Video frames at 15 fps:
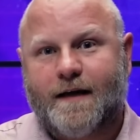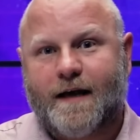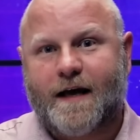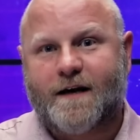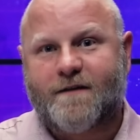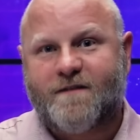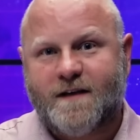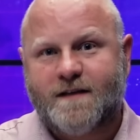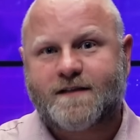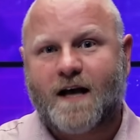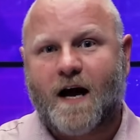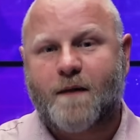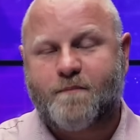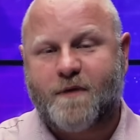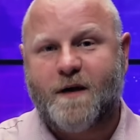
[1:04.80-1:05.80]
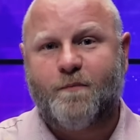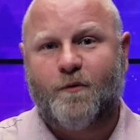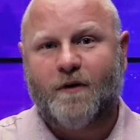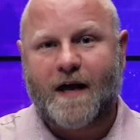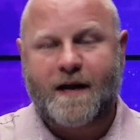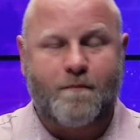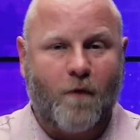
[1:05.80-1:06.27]
And if he's got people
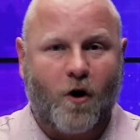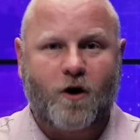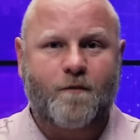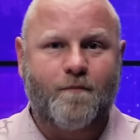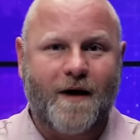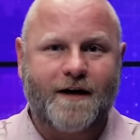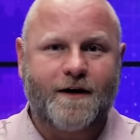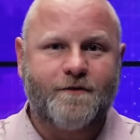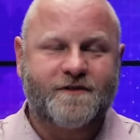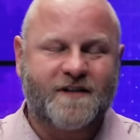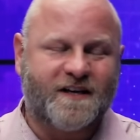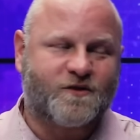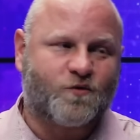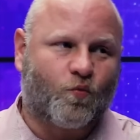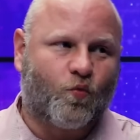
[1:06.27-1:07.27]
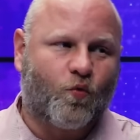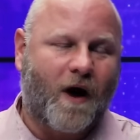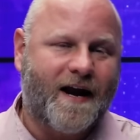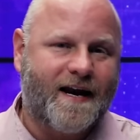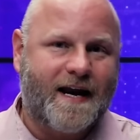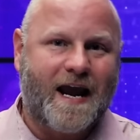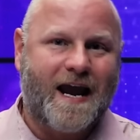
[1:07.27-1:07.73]
like Mark Meadows, his
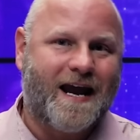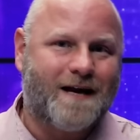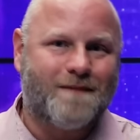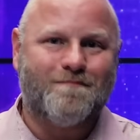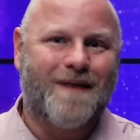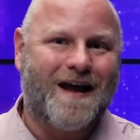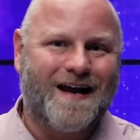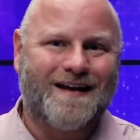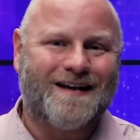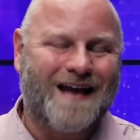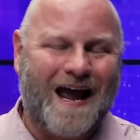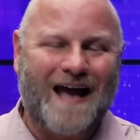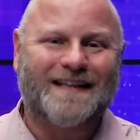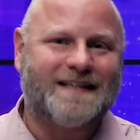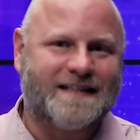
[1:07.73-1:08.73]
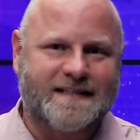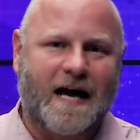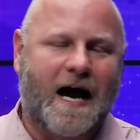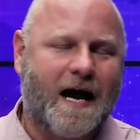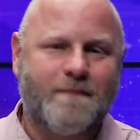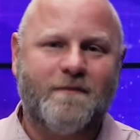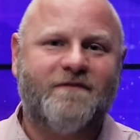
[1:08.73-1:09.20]
right hand man at the
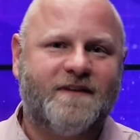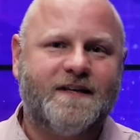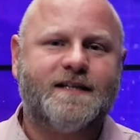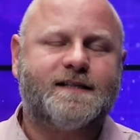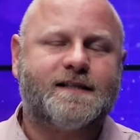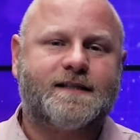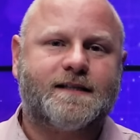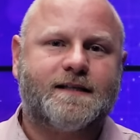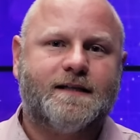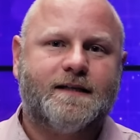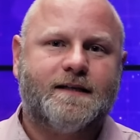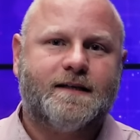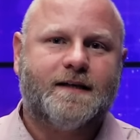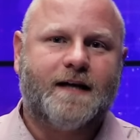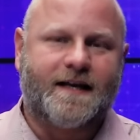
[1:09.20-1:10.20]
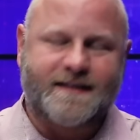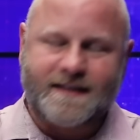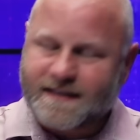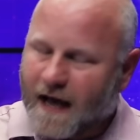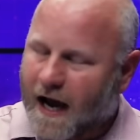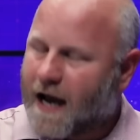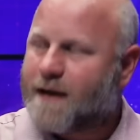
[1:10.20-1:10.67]
time of this, at the
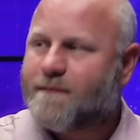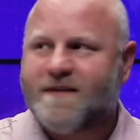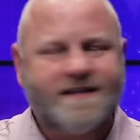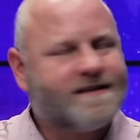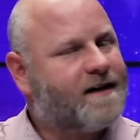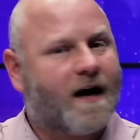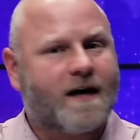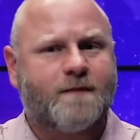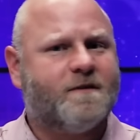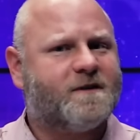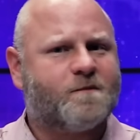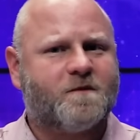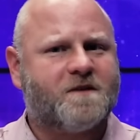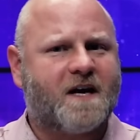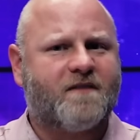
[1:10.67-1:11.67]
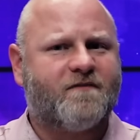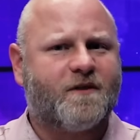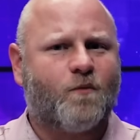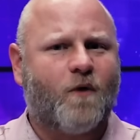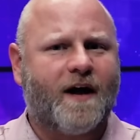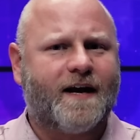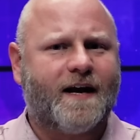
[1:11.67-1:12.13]
time these documents were taken from the
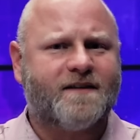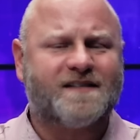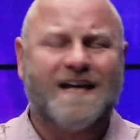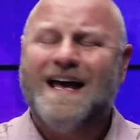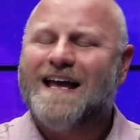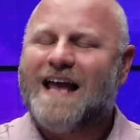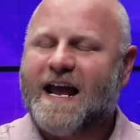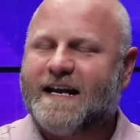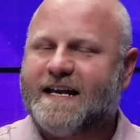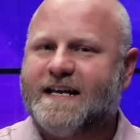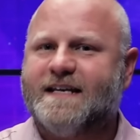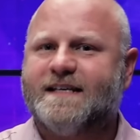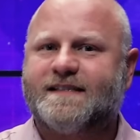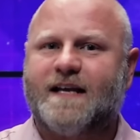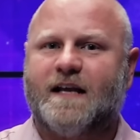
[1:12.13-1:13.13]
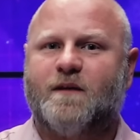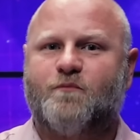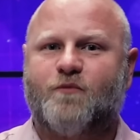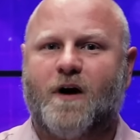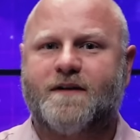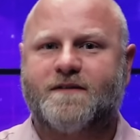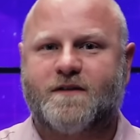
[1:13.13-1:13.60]
White House, and he's telling
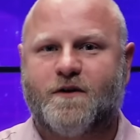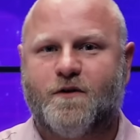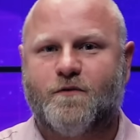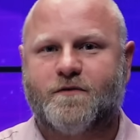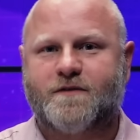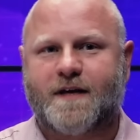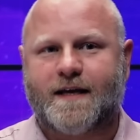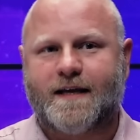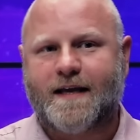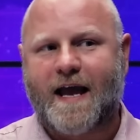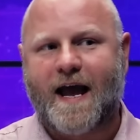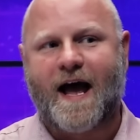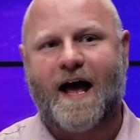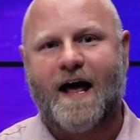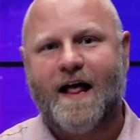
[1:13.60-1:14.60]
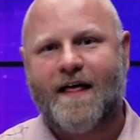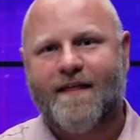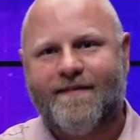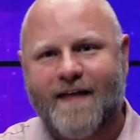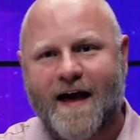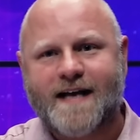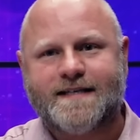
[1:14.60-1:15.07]
prosecutors, like, yeah,
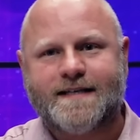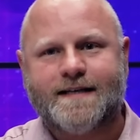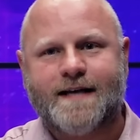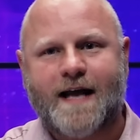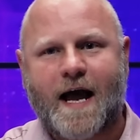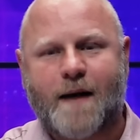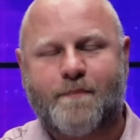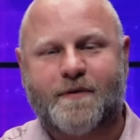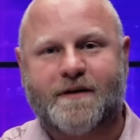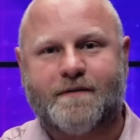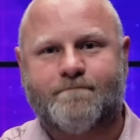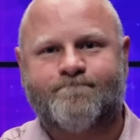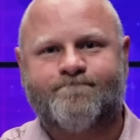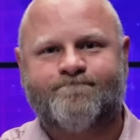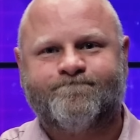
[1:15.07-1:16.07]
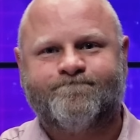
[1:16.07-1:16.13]
that didn't happen.